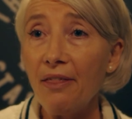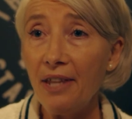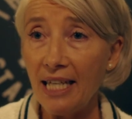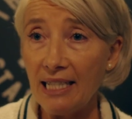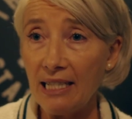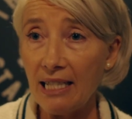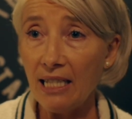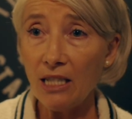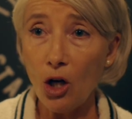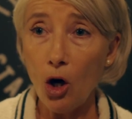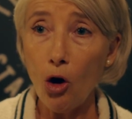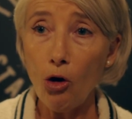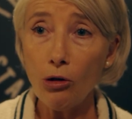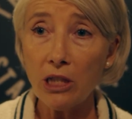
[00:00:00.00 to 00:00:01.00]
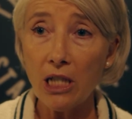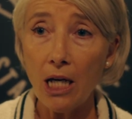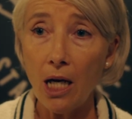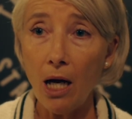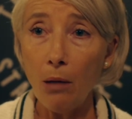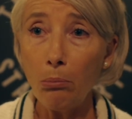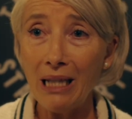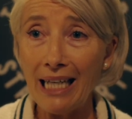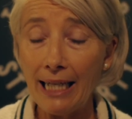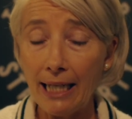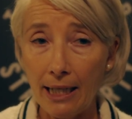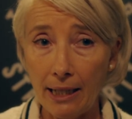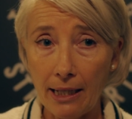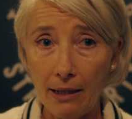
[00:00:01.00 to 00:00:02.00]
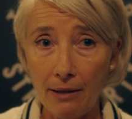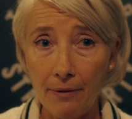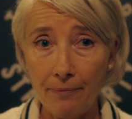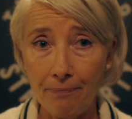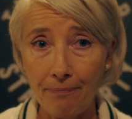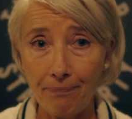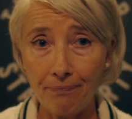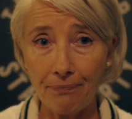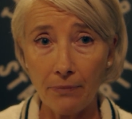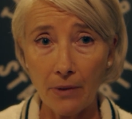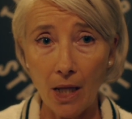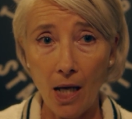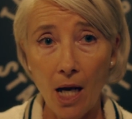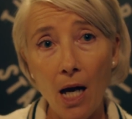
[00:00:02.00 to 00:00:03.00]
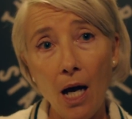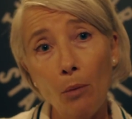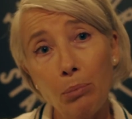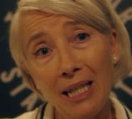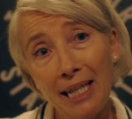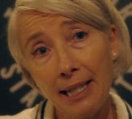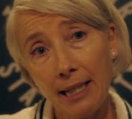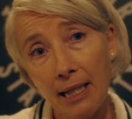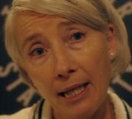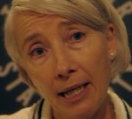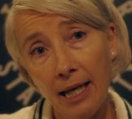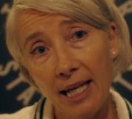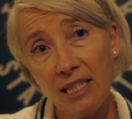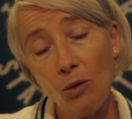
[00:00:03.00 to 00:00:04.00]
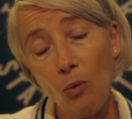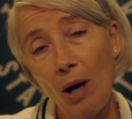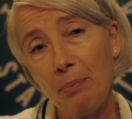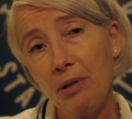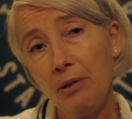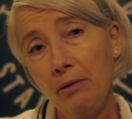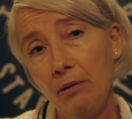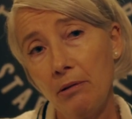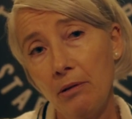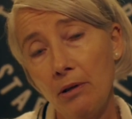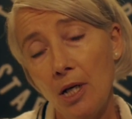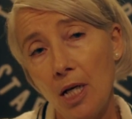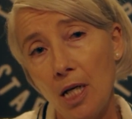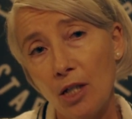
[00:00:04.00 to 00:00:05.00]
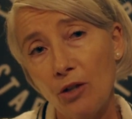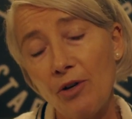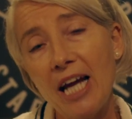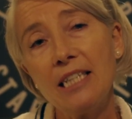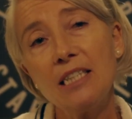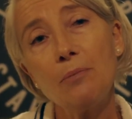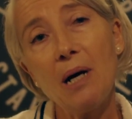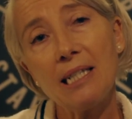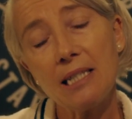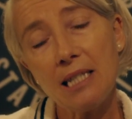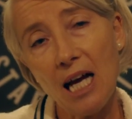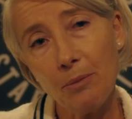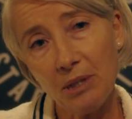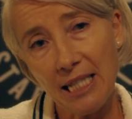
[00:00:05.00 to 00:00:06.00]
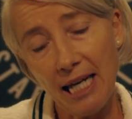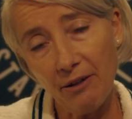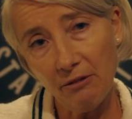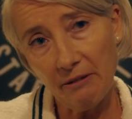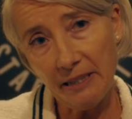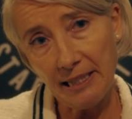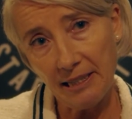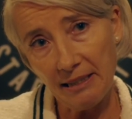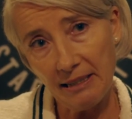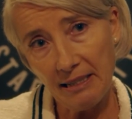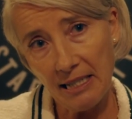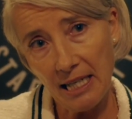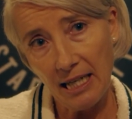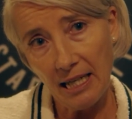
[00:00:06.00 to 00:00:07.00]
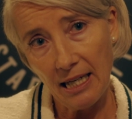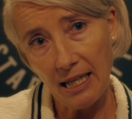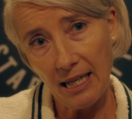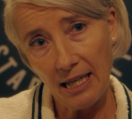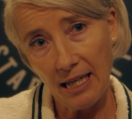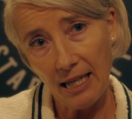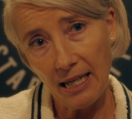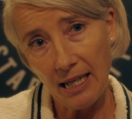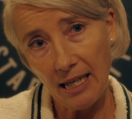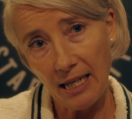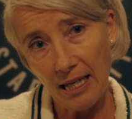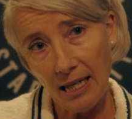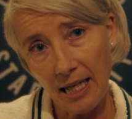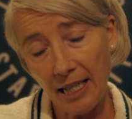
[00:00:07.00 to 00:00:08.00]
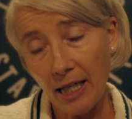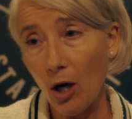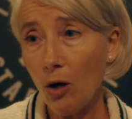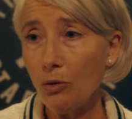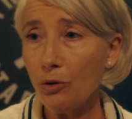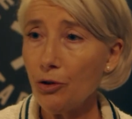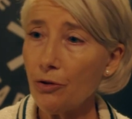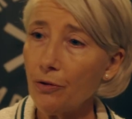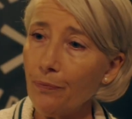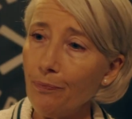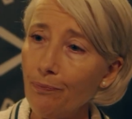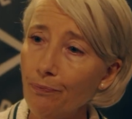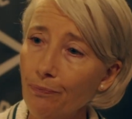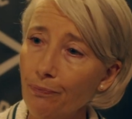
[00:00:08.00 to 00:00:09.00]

this is called a blink. A blink is a weapon created by cyber terrorists. And it goes...